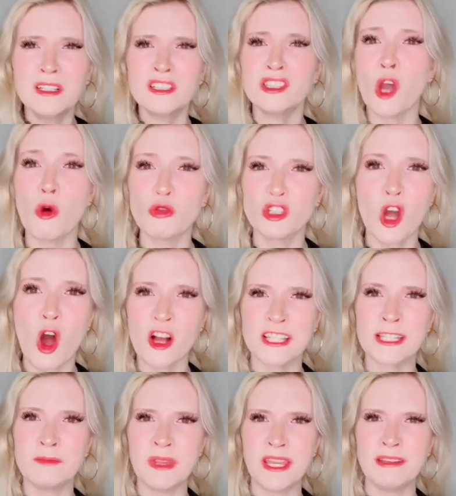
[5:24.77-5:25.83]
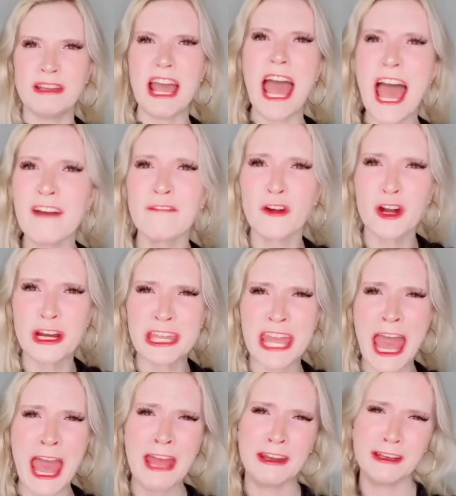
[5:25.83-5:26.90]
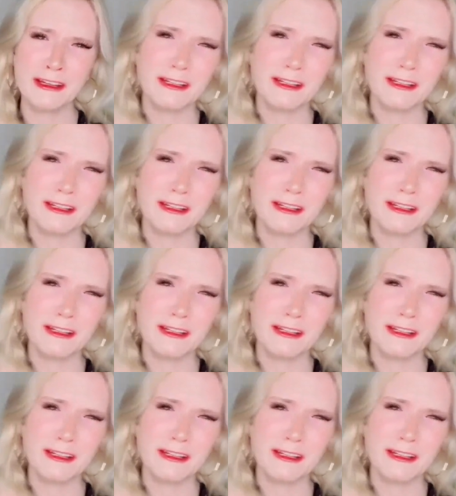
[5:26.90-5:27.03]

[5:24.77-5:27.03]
Don't talk to me, ever again.